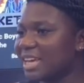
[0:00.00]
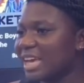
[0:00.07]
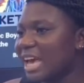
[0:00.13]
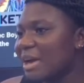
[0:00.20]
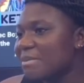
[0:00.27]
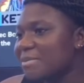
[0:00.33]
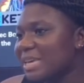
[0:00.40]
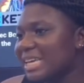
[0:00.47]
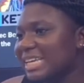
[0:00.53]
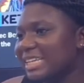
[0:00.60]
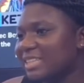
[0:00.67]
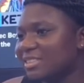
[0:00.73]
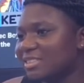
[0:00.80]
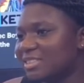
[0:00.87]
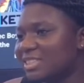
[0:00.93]
I
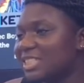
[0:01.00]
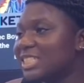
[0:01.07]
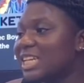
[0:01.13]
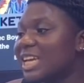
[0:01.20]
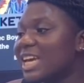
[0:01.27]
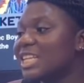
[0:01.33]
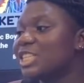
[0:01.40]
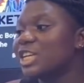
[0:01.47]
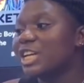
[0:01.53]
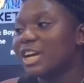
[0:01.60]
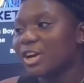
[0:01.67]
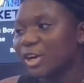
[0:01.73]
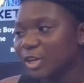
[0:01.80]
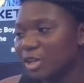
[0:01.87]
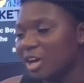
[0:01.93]
mean, she it's
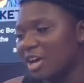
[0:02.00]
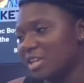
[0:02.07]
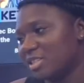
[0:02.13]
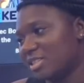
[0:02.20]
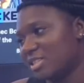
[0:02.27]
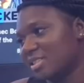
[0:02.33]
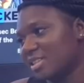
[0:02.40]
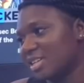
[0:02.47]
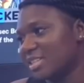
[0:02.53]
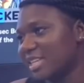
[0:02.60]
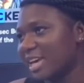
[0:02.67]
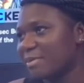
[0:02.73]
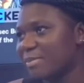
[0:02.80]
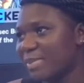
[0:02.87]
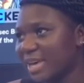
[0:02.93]
her loss because
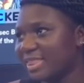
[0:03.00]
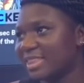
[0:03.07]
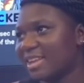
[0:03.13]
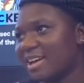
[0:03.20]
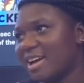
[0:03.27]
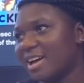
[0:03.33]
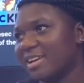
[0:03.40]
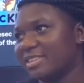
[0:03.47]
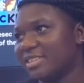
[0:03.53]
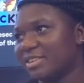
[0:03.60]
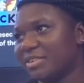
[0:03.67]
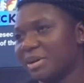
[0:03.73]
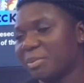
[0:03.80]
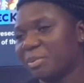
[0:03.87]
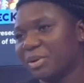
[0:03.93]
I bet the guy is a
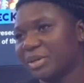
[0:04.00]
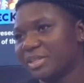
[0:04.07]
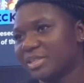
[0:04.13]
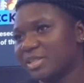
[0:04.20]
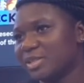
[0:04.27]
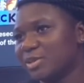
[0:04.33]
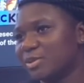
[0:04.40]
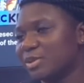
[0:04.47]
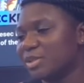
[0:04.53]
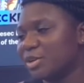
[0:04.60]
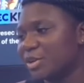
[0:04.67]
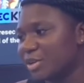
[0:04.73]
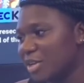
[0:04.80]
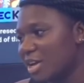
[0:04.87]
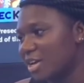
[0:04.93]
great person, so it's
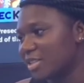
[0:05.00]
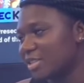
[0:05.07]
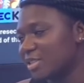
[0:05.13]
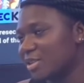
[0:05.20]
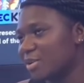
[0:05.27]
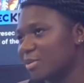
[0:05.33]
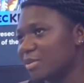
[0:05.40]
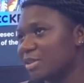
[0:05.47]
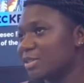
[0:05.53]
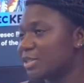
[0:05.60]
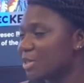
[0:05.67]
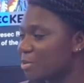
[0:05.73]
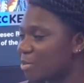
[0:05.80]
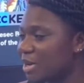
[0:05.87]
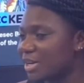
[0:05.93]
her loss. So there's
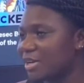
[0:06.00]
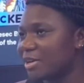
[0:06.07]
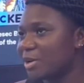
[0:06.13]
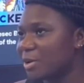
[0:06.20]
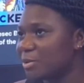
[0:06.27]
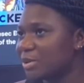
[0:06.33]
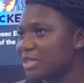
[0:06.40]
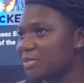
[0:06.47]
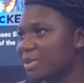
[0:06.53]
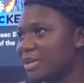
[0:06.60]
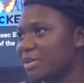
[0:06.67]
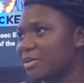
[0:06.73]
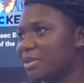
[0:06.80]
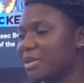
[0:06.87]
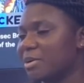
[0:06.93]
somebody always
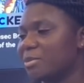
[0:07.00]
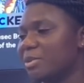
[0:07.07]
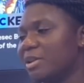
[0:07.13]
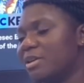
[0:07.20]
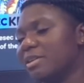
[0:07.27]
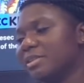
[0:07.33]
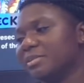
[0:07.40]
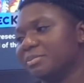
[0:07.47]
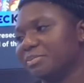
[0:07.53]
better gonna come along.